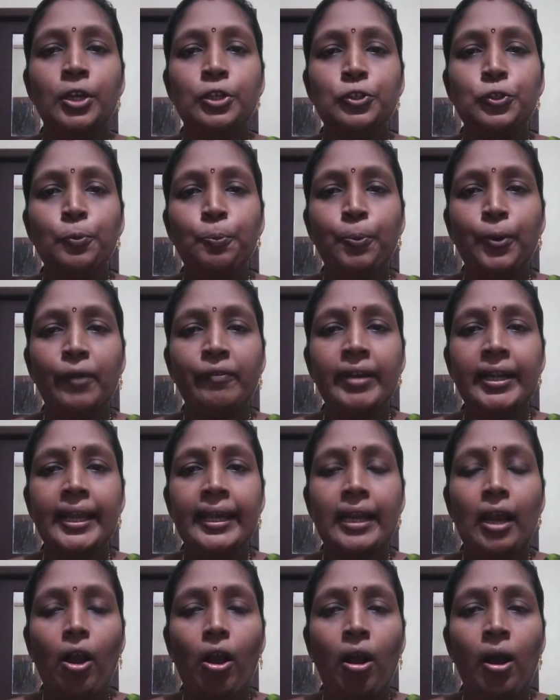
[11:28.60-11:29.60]
to provide
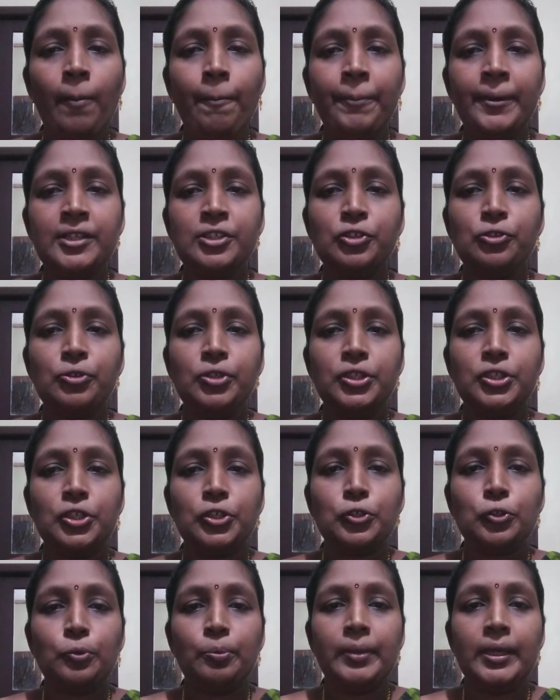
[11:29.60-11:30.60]
an opportunity
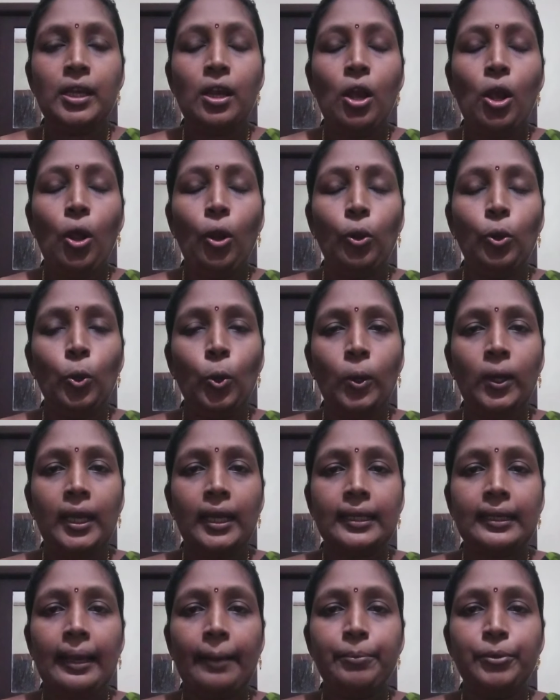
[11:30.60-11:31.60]
to me
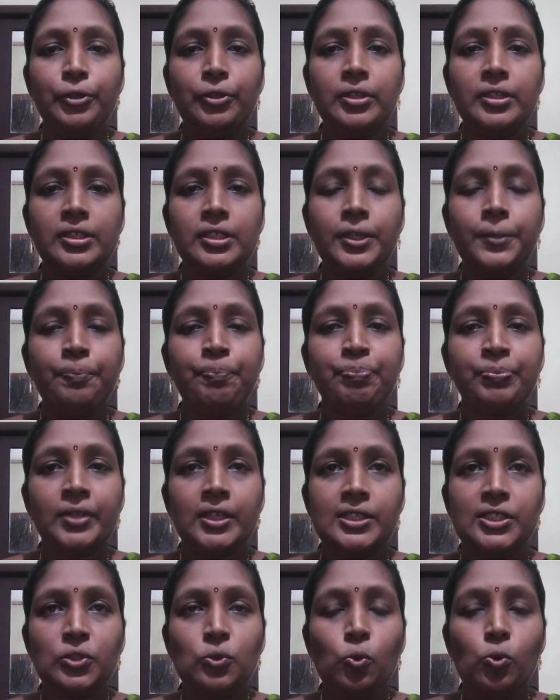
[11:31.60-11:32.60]
local community,
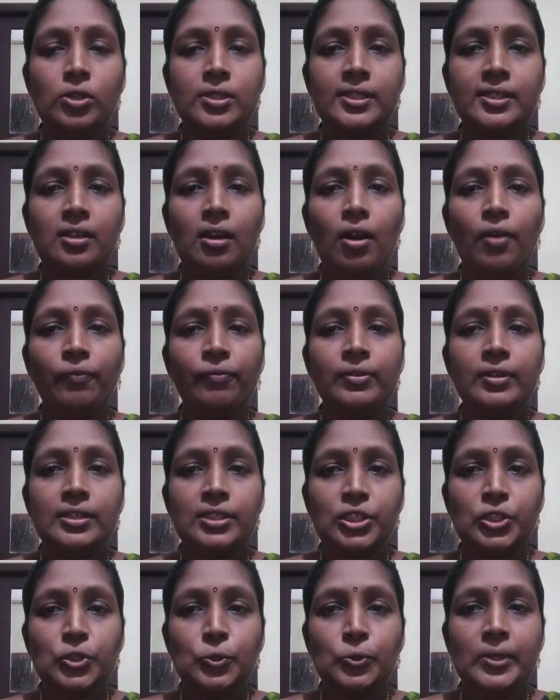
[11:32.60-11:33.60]
school staff,
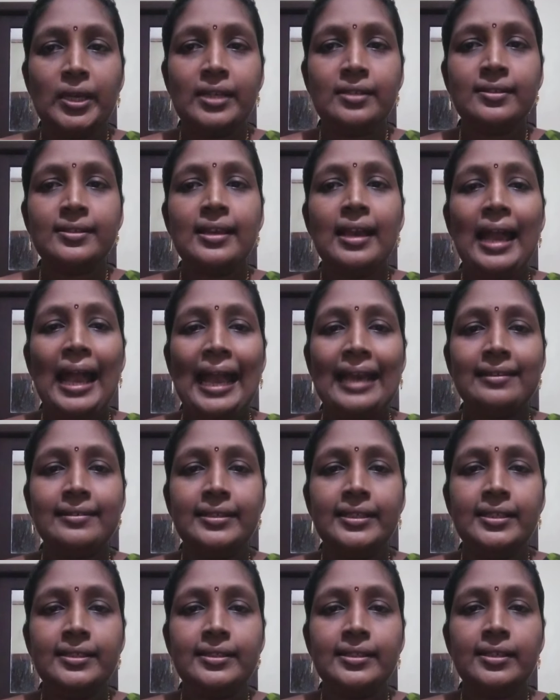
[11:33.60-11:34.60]
students and
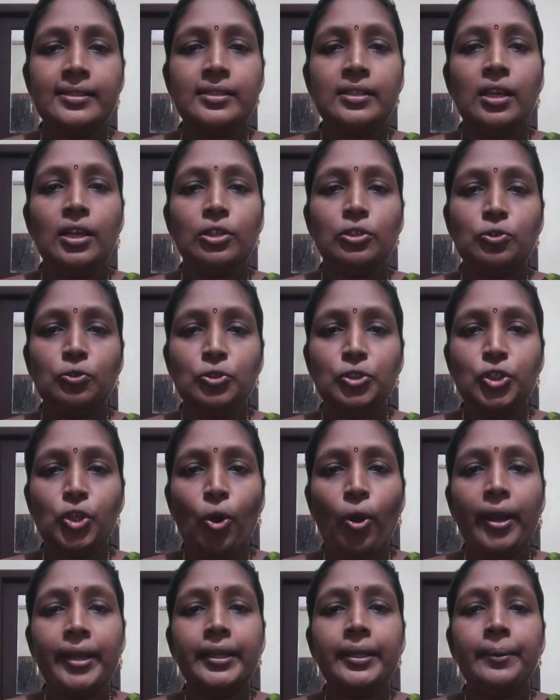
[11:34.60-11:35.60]
teachers to
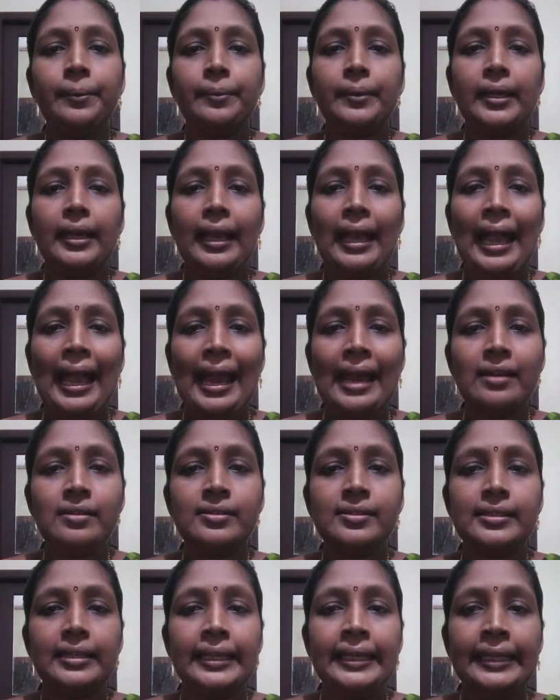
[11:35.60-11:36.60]
join
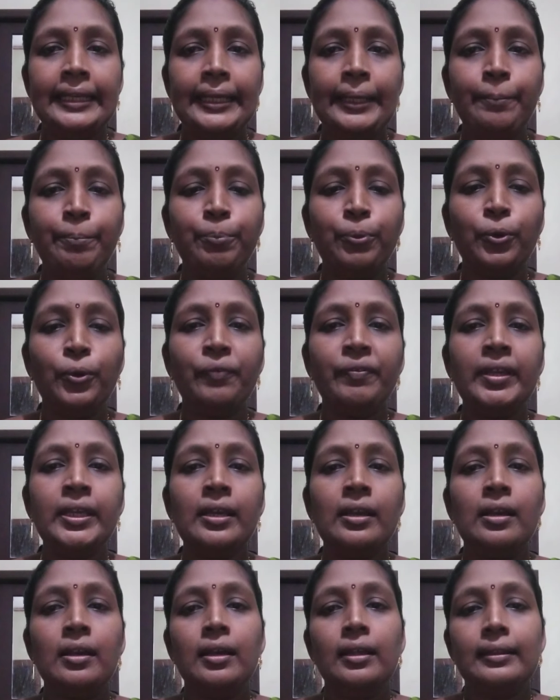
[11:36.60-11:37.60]
hands in
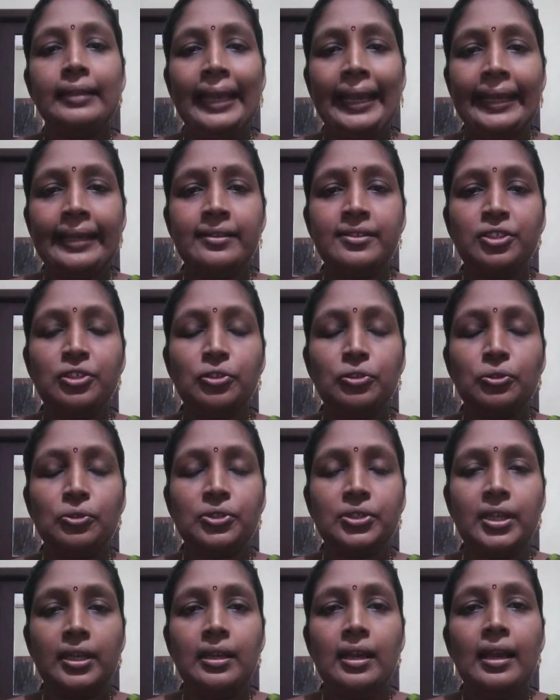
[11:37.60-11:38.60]
improving the
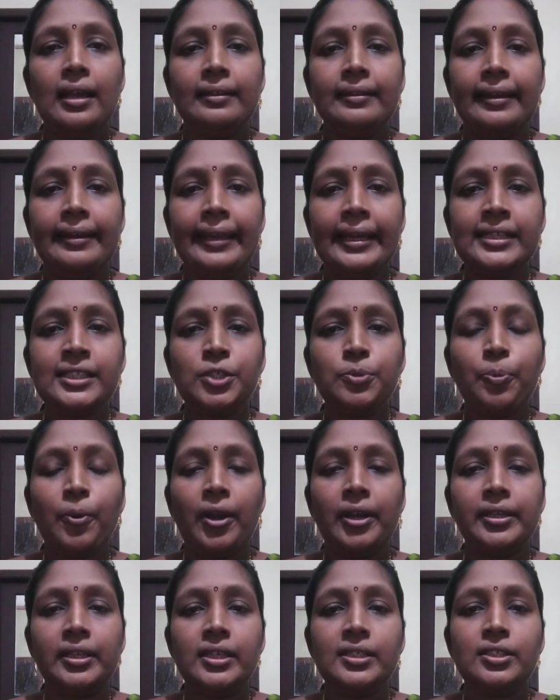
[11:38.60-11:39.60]
institution. The next
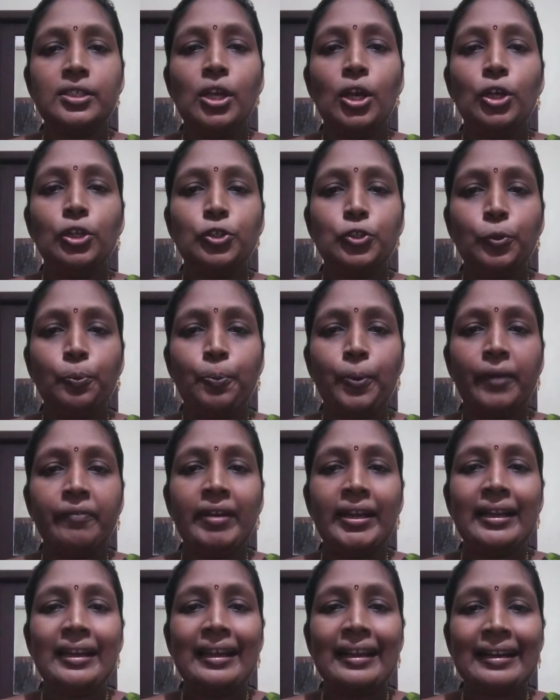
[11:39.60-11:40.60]
point is to
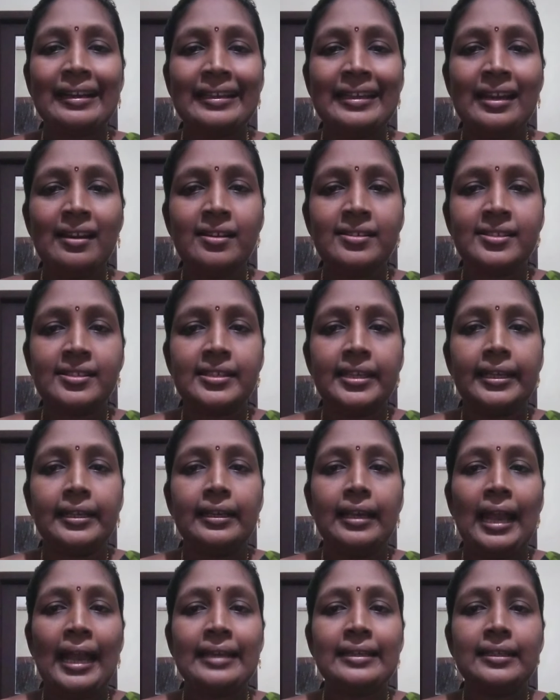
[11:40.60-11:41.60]
provide realistic
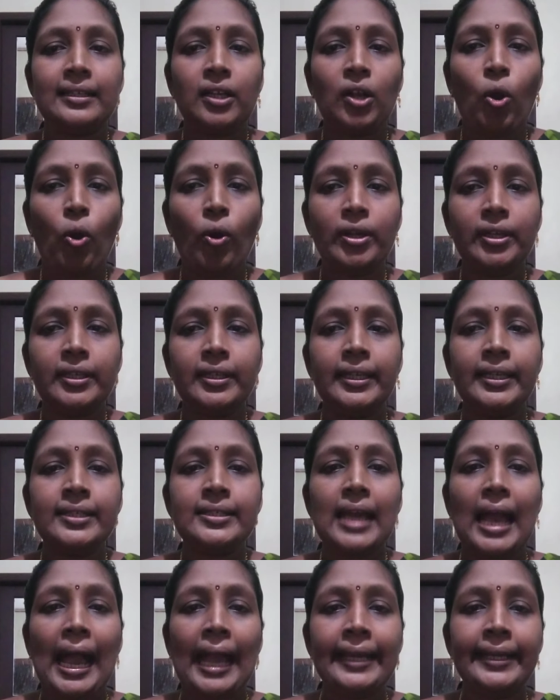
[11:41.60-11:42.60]
and
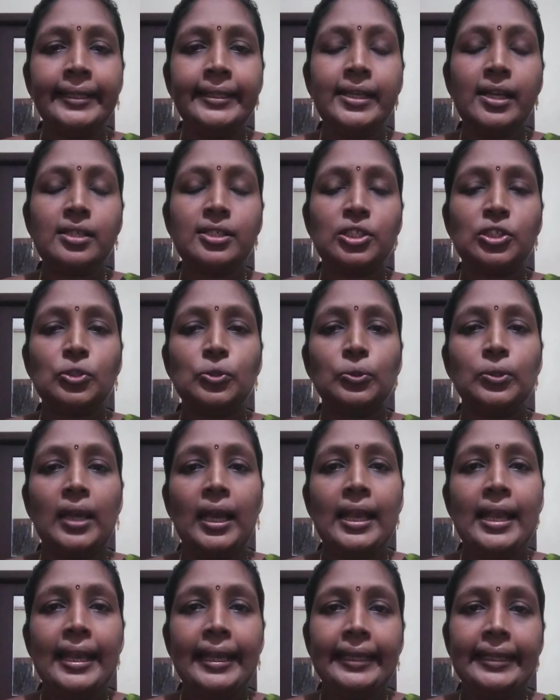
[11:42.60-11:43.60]
concrete ideas to
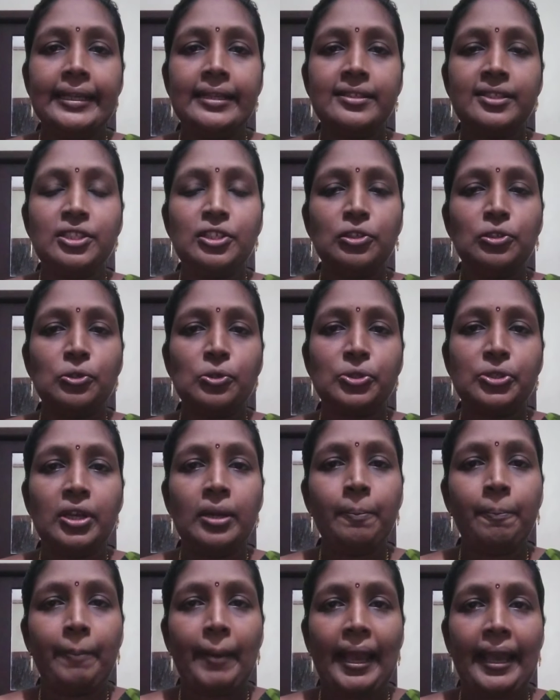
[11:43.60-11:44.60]
the
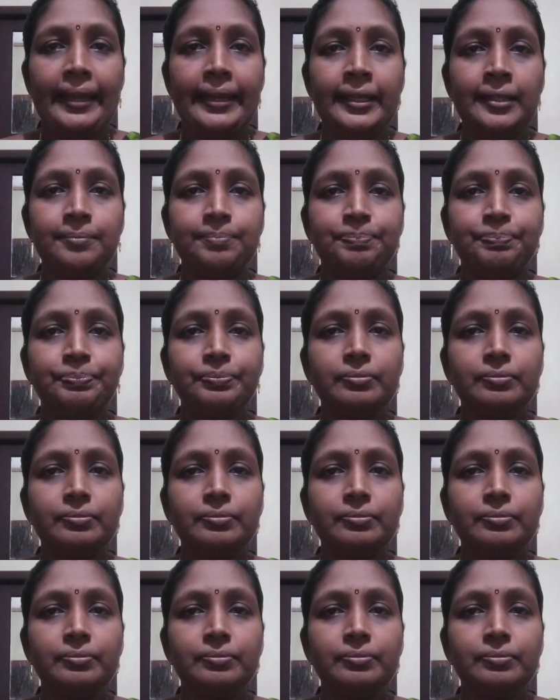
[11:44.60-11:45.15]
institutional planning.